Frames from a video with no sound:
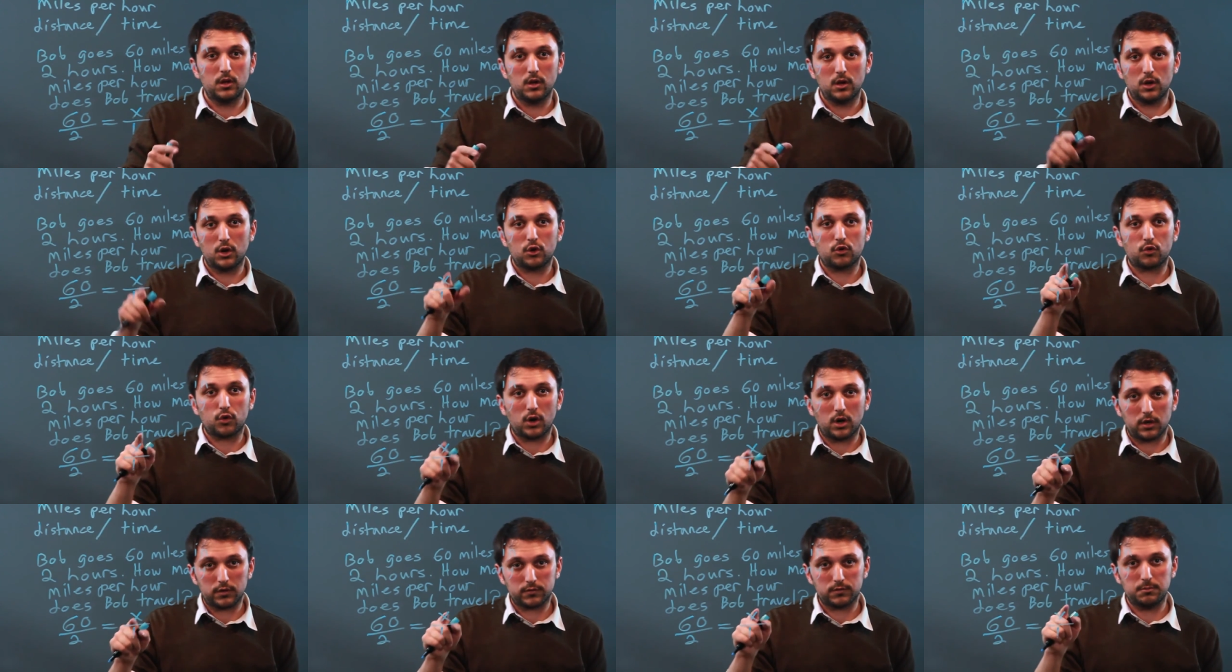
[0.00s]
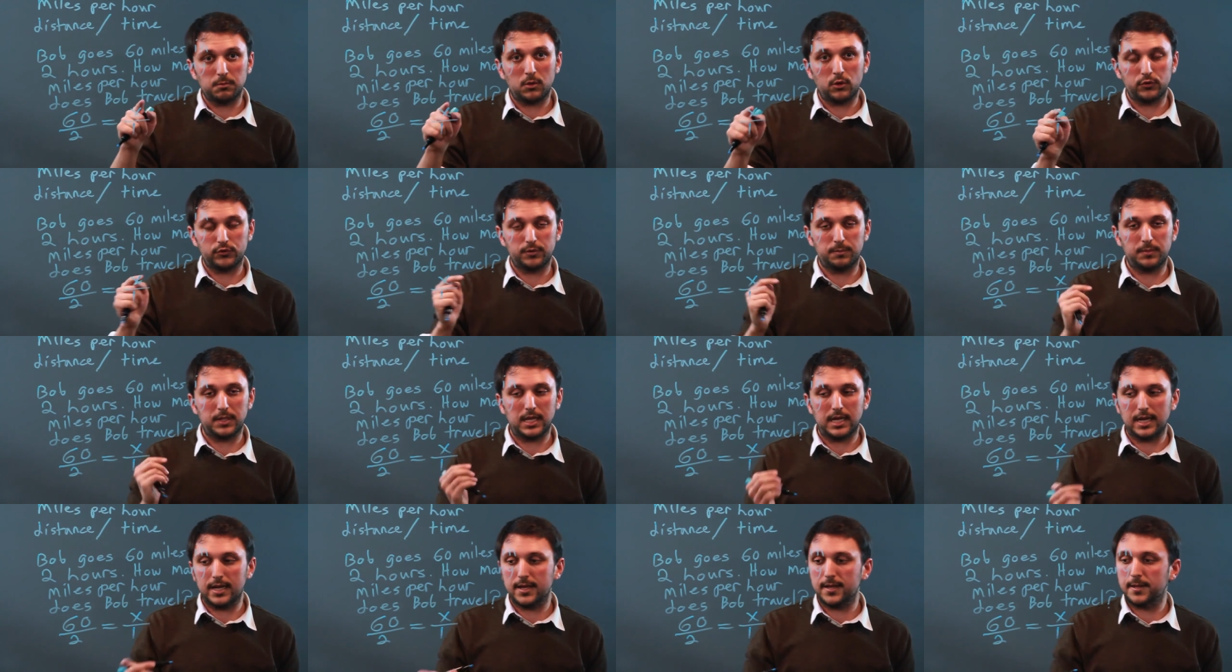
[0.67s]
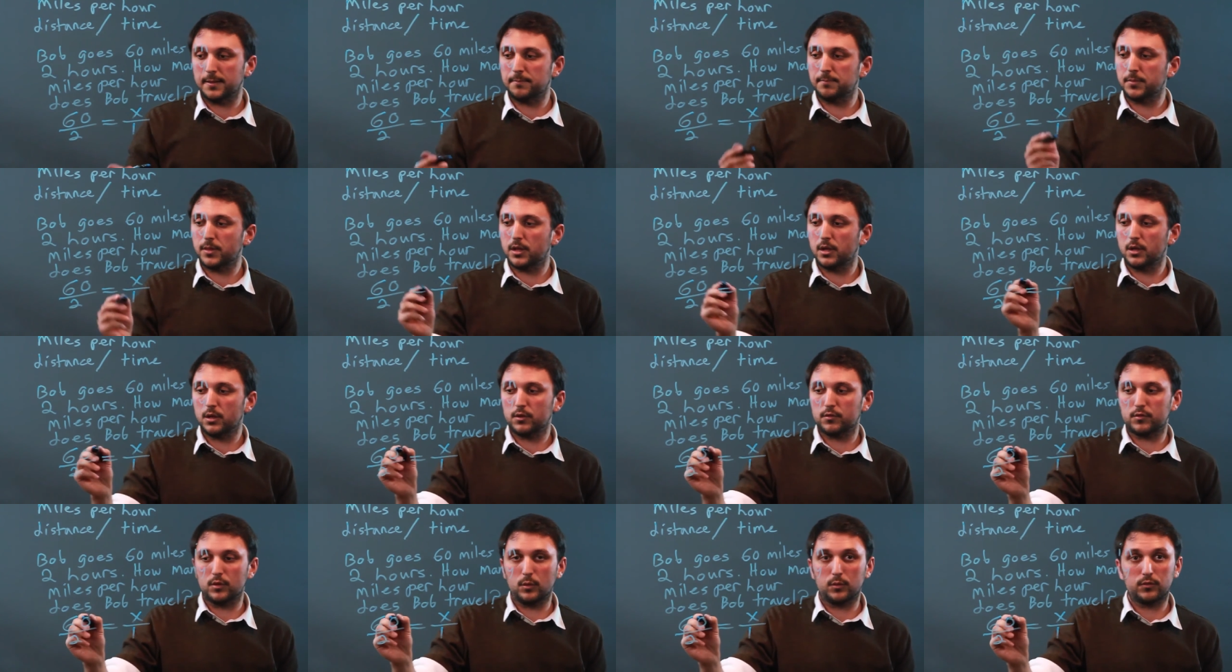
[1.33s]
Cross multiply.
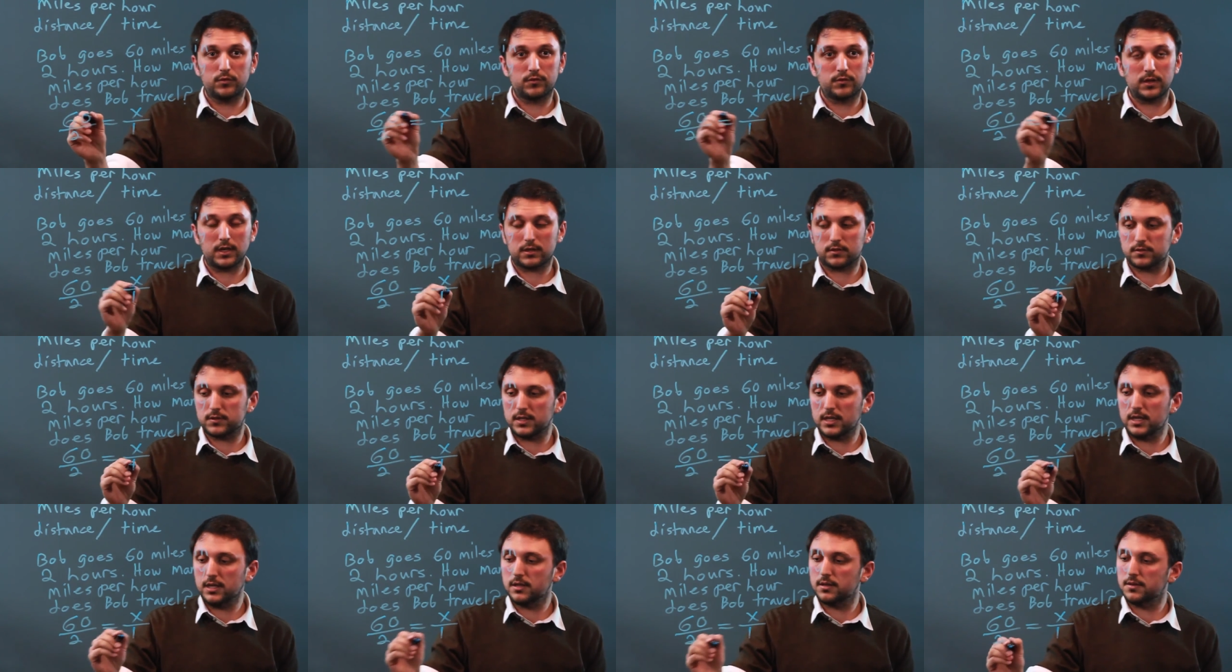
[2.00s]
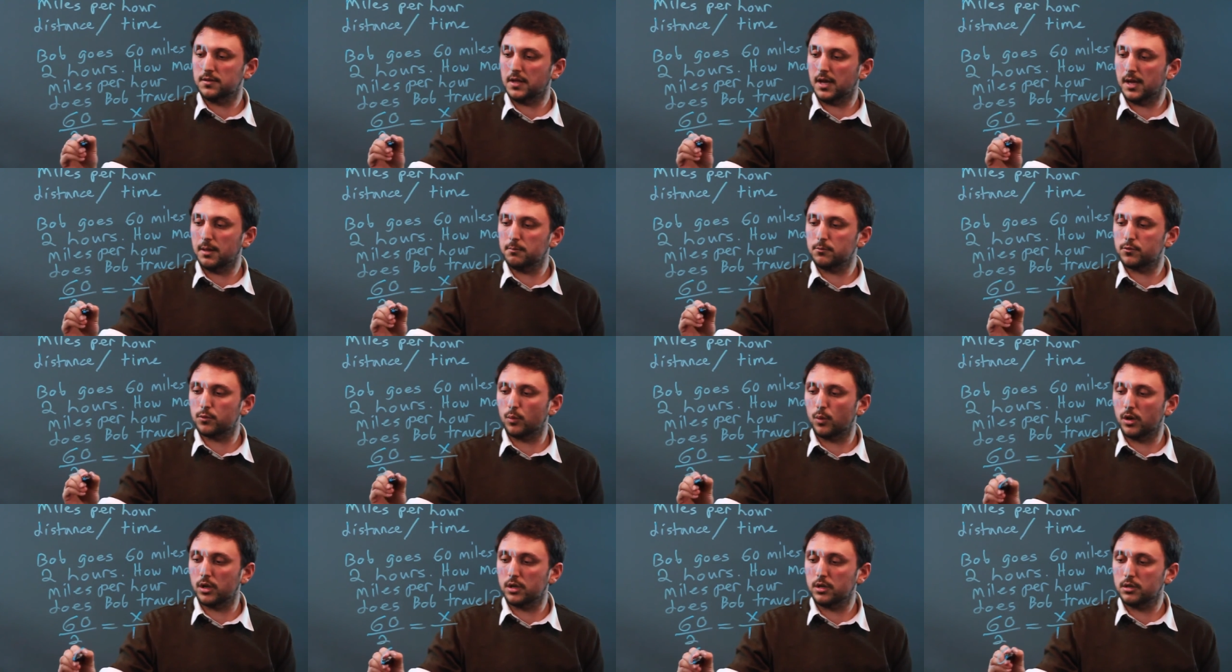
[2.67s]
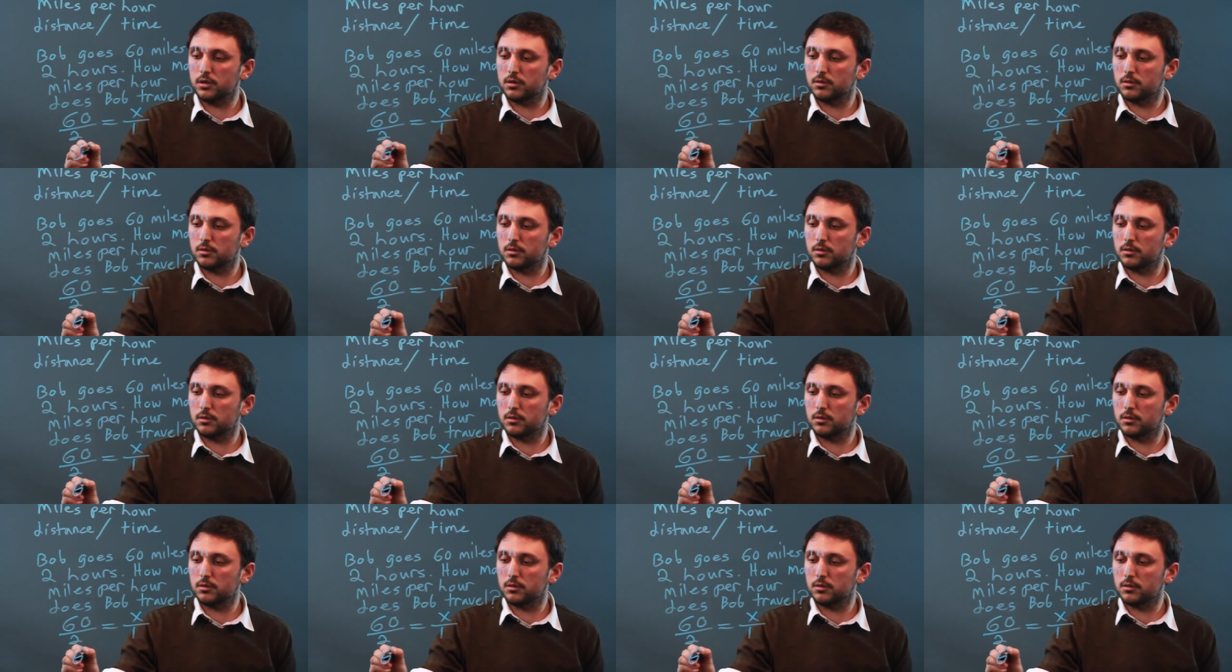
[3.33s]
So 60 times 1